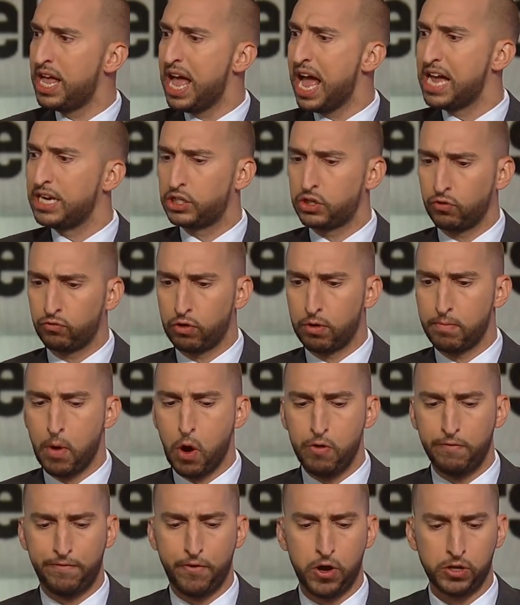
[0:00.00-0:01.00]
And so
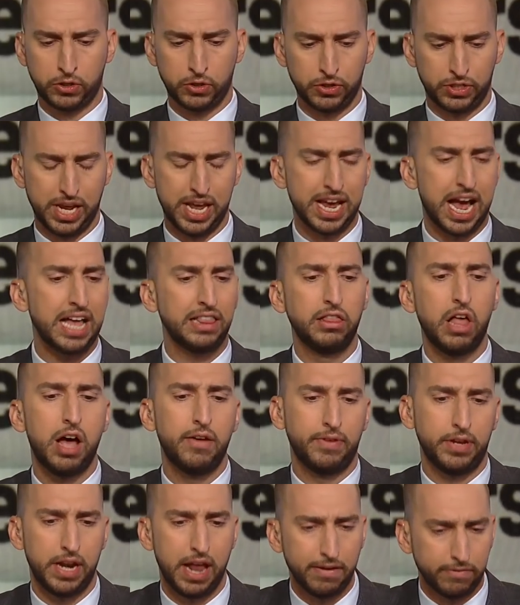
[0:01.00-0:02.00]
Ramon Foster saying, I love
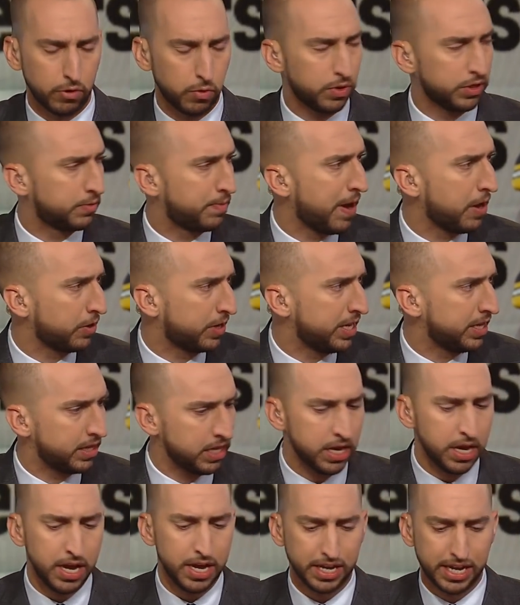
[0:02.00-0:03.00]
it. Everyone's about get
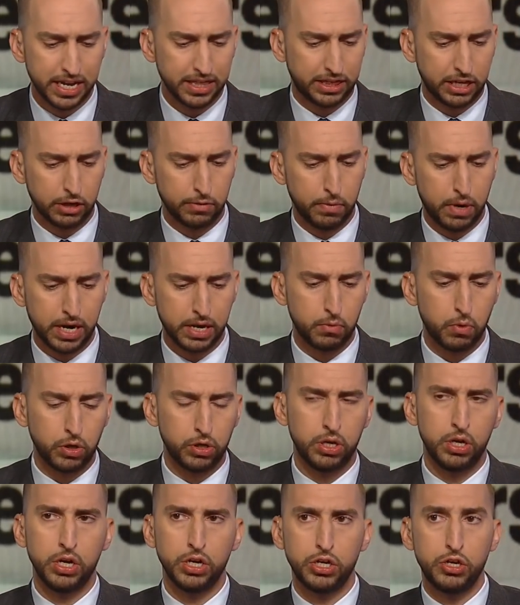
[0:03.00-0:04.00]
get their money. Well,
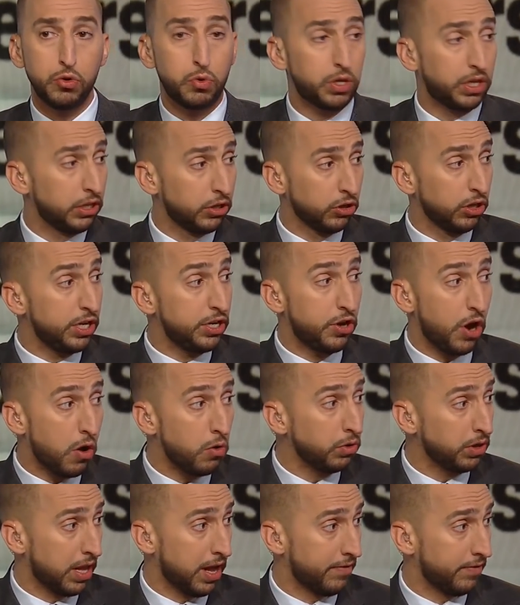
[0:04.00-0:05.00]
you clearly
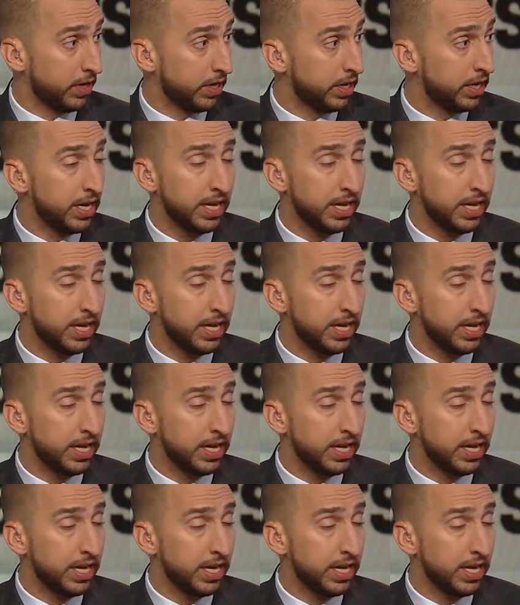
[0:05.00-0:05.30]
don't love it.